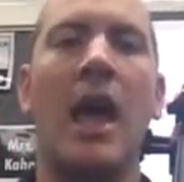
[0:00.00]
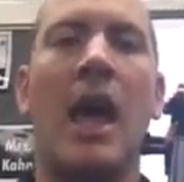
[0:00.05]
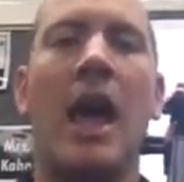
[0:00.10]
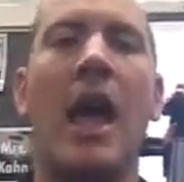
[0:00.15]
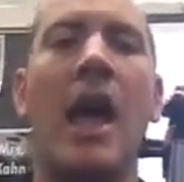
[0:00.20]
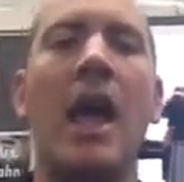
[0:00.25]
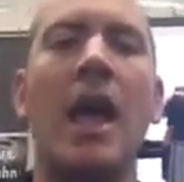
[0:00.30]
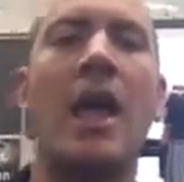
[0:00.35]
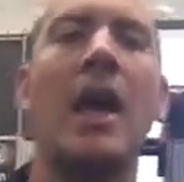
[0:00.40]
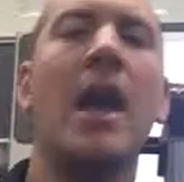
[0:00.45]

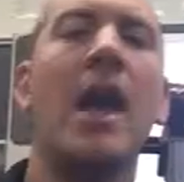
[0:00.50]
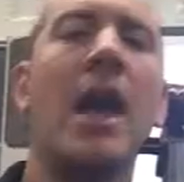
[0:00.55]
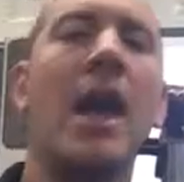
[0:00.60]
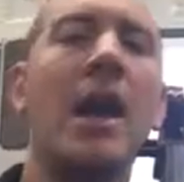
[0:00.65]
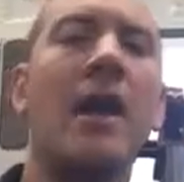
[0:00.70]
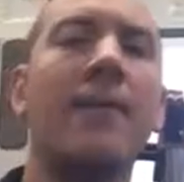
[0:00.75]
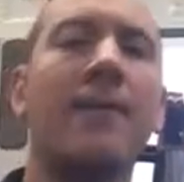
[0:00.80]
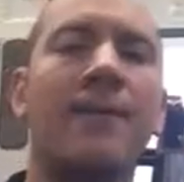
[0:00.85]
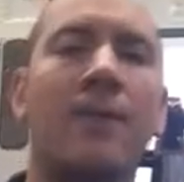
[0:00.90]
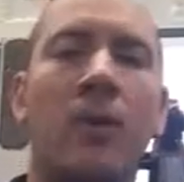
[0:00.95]

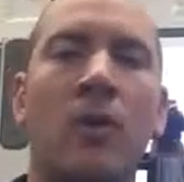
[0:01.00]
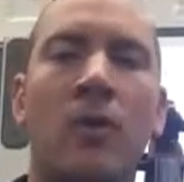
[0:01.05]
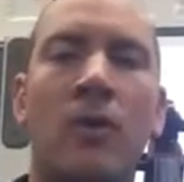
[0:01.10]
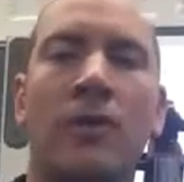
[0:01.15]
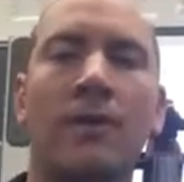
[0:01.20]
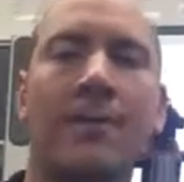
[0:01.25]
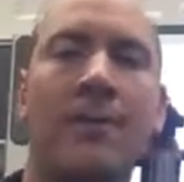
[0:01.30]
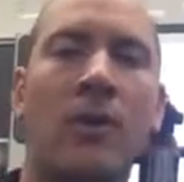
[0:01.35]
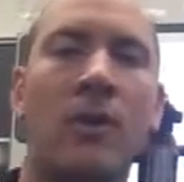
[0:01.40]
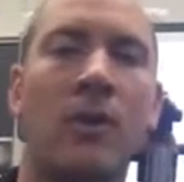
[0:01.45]
A,
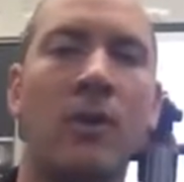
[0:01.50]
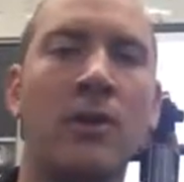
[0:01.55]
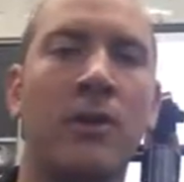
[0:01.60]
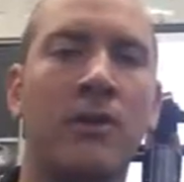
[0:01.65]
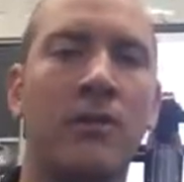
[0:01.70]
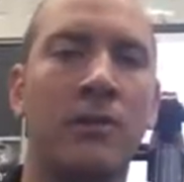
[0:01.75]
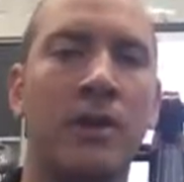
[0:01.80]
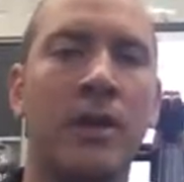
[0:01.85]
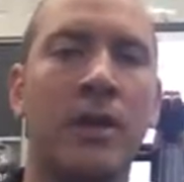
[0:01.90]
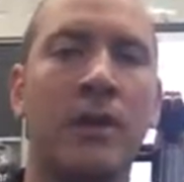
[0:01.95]
4, 4,
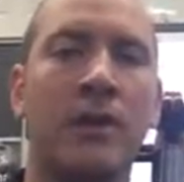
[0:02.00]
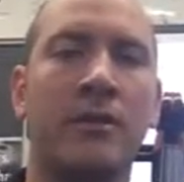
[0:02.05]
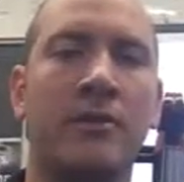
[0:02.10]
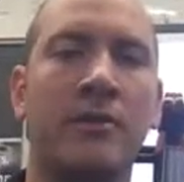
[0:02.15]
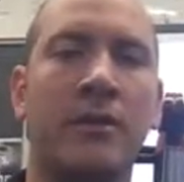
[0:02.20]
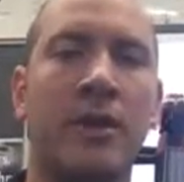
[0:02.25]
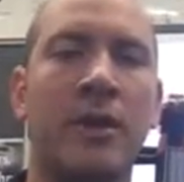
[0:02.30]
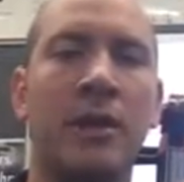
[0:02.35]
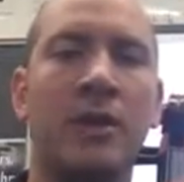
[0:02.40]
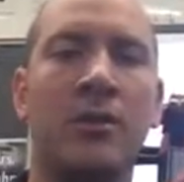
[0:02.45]
3,
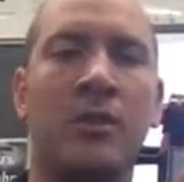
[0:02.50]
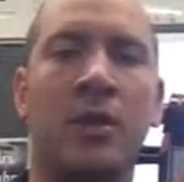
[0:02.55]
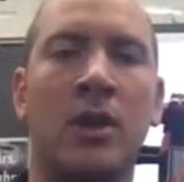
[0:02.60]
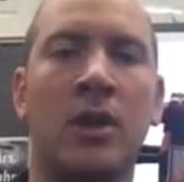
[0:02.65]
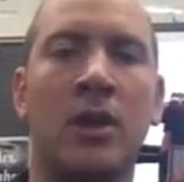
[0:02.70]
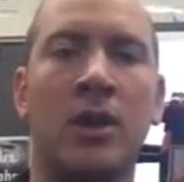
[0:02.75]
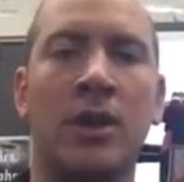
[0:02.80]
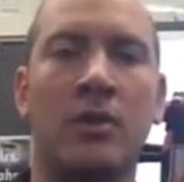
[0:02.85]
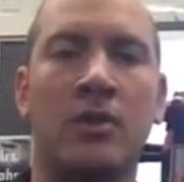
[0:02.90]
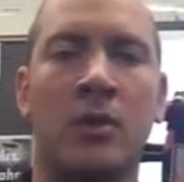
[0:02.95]
3,
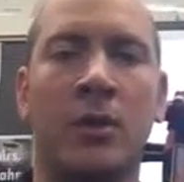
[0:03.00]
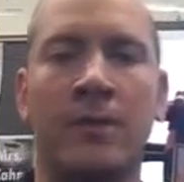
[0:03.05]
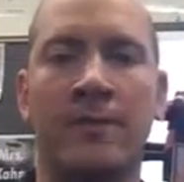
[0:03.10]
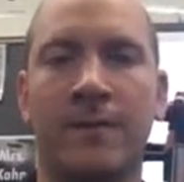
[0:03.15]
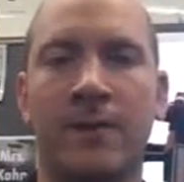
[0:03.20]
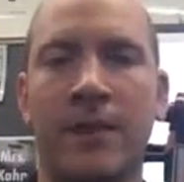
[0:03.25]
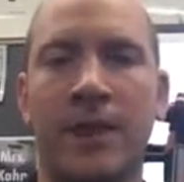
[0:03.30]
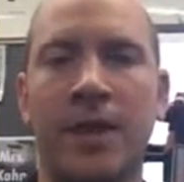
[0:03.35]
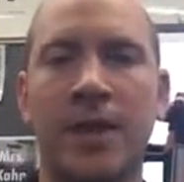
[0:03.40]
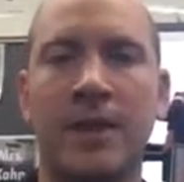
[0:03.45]
1. Well,
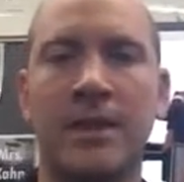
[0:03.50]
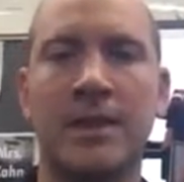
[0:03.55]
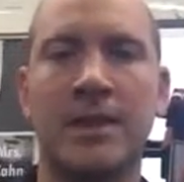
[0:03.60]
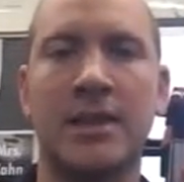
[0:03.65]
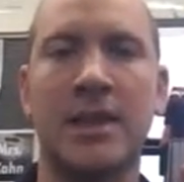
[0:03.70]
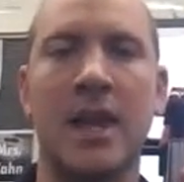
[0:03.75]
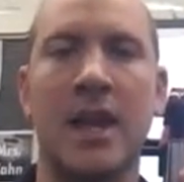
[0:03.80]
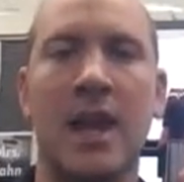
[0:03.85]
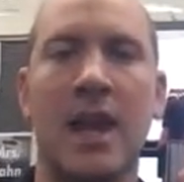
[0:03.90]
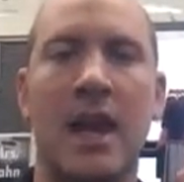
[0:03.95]
for
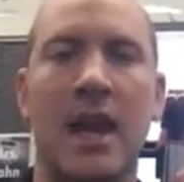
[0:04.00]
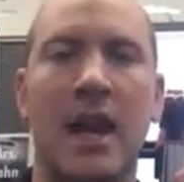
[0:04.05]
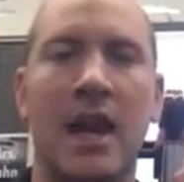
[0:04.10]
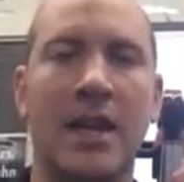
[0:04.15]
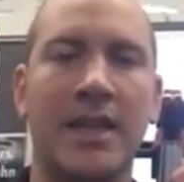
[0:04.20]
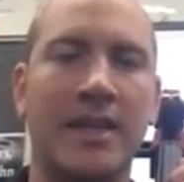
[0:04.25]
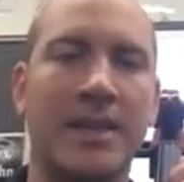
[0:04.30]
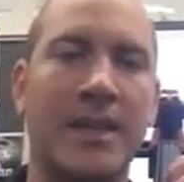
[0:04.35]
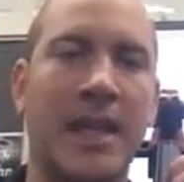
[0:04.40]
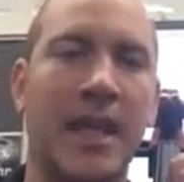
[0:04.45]
this,
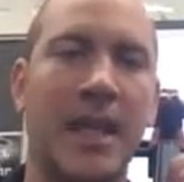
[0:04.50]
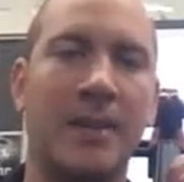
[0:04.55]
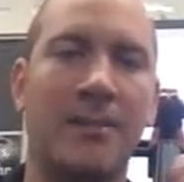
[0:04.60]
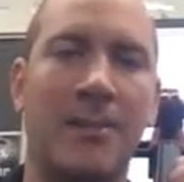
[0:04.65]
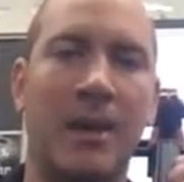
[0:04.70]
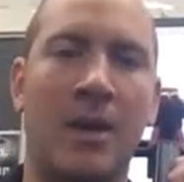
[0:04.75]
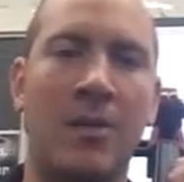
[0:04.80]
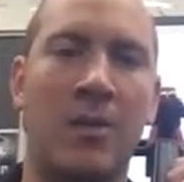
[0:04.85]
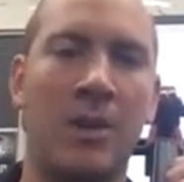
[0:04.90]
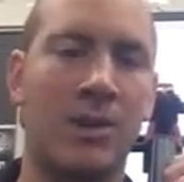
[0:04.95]
I set
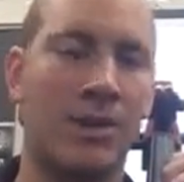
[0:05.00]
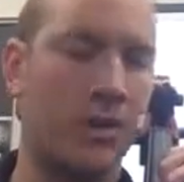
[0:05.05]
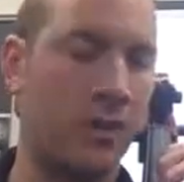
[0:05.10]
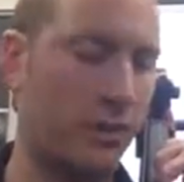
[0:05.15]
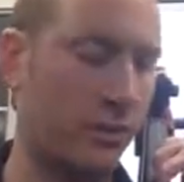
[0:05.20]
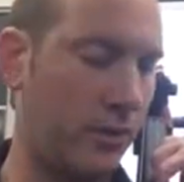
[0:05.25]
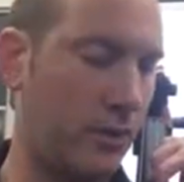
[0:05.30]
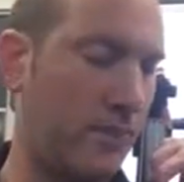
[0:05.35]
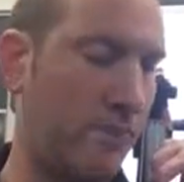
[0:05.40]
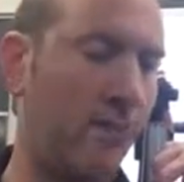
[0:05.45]
up my 1, 2,
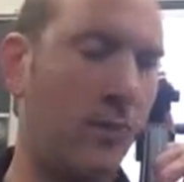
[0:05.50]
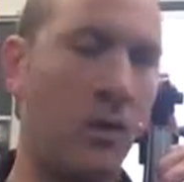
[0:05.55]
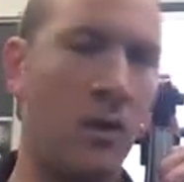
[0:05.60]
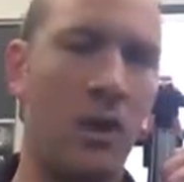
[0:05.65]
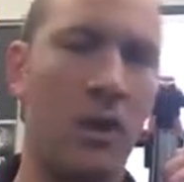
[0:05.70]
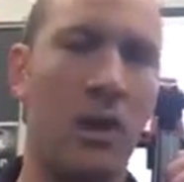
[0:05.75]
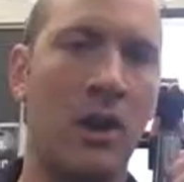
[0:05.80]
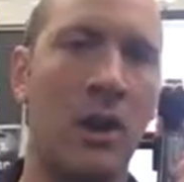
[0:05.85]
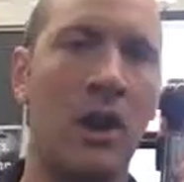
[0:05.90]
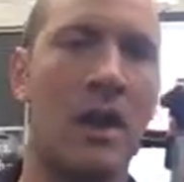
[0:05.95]
3,
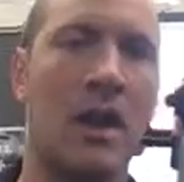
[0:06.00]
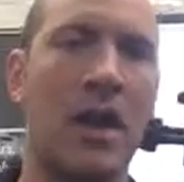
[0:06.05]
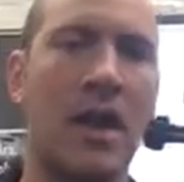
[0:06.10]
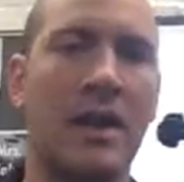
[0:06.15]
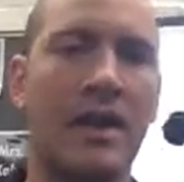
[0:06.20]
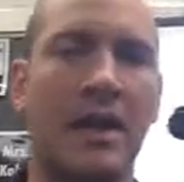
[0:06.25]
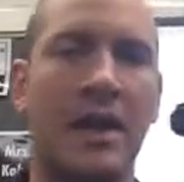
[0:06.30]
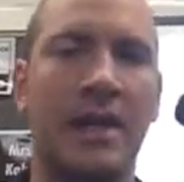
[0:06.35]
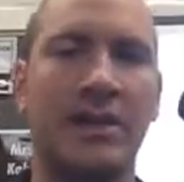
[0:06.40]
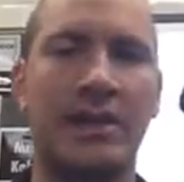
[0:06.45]
4,
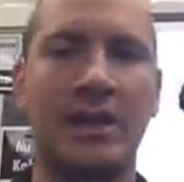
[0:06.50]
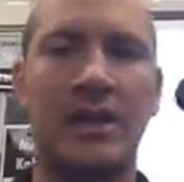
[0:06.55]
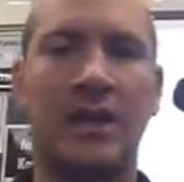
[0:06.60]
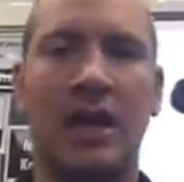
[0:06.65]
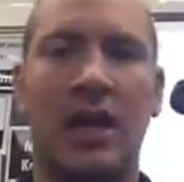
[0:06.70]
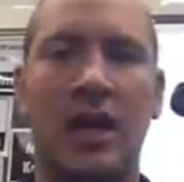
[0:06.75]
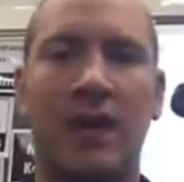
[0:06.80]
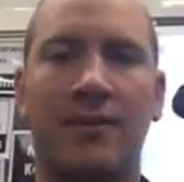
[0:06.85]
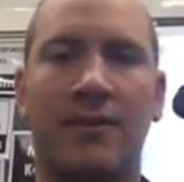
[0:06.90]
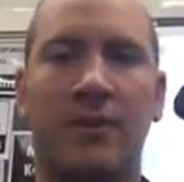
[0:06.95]
and then I just
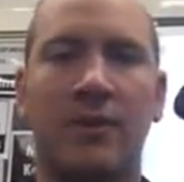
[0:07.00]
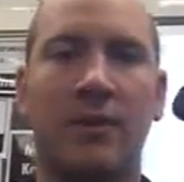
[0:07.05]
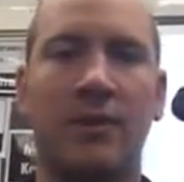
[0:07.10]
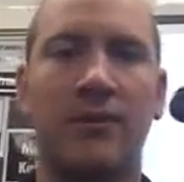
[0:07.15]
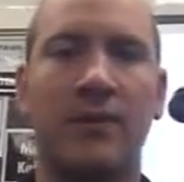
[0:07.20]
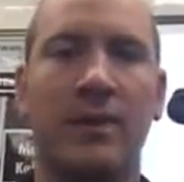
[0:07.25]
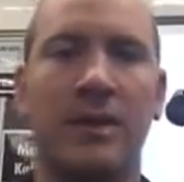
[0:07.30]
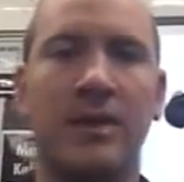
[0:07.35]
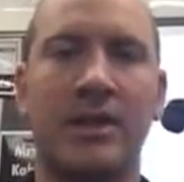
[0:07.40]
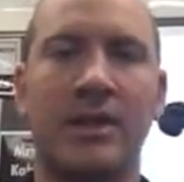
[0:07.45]
hover
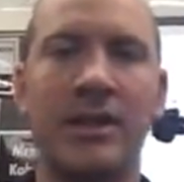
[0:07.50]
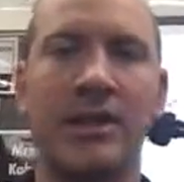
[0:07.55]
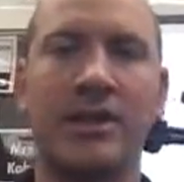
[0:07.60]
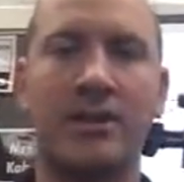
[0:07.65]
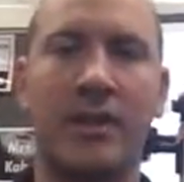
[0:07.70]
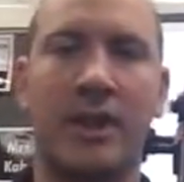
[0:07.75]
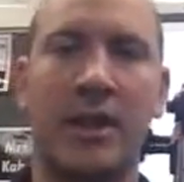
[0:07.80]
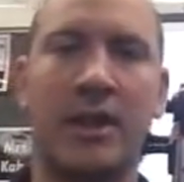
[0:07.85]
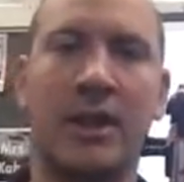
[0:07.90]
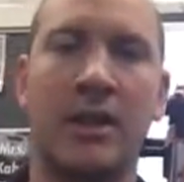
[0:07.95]
over the D
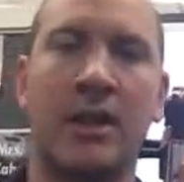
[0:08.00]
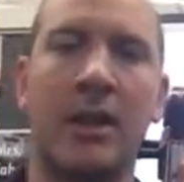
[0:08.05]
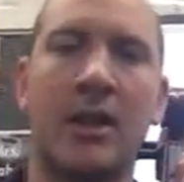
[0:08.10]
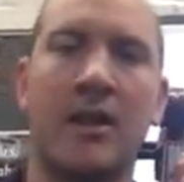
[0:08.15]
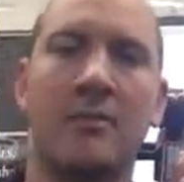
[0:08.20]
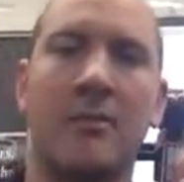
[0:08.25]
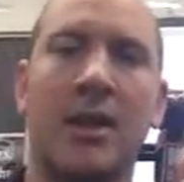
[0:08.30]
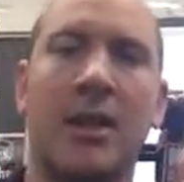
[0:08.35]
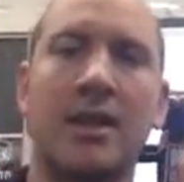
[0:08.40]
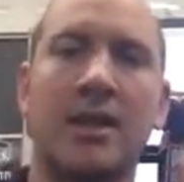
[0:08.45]
string
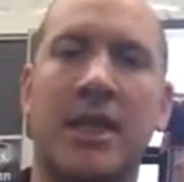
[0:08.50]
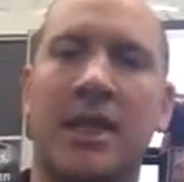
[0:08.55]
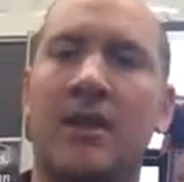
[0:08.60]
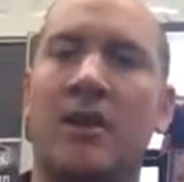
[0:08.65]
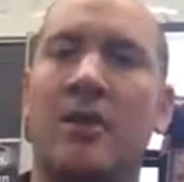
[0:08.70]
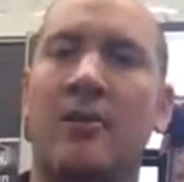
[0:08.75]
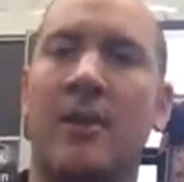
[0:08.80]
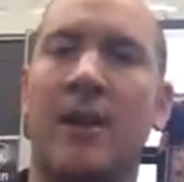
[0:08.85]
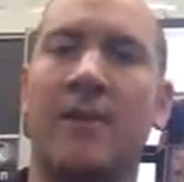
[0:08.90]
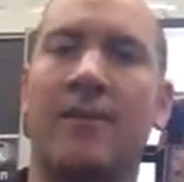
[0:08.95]
because I
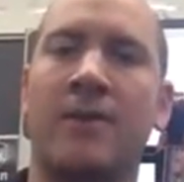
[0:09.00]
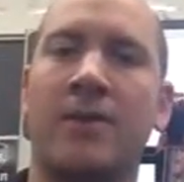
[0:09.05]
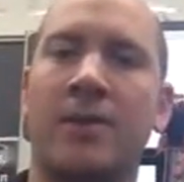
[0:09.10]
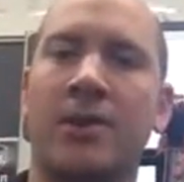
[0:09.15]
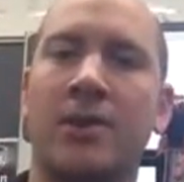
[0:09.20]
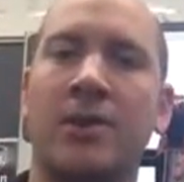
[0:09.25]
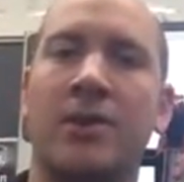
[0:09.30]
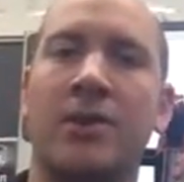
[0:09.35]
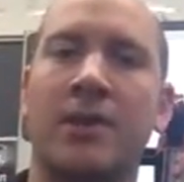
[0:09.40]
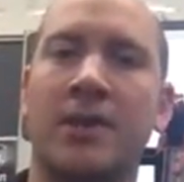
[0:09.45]
know my
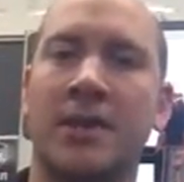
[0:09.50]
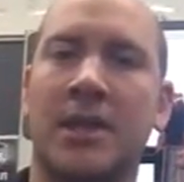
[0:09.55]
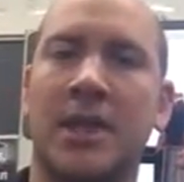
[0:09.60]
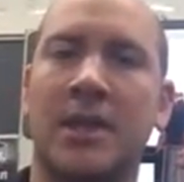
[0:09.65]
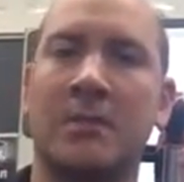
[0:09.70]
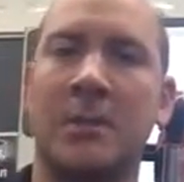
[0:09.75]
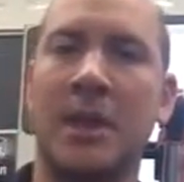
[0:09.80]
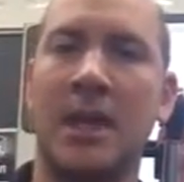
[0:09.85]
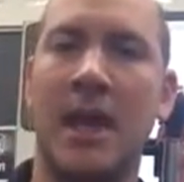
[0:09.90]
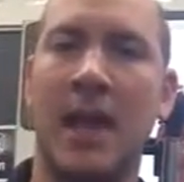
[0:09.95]
first note is
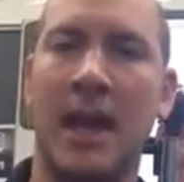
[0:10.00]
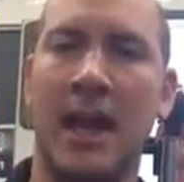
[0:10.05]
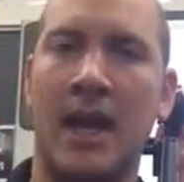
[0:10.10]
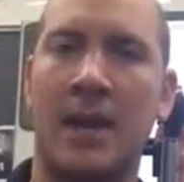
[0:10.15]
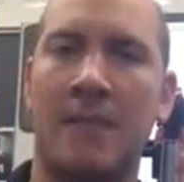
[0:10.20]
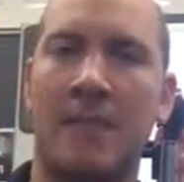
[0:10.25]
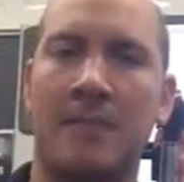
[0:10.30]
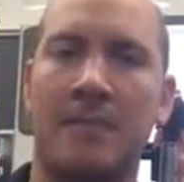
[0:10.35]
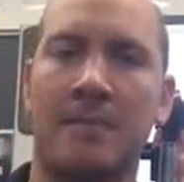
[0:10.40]
going to be A.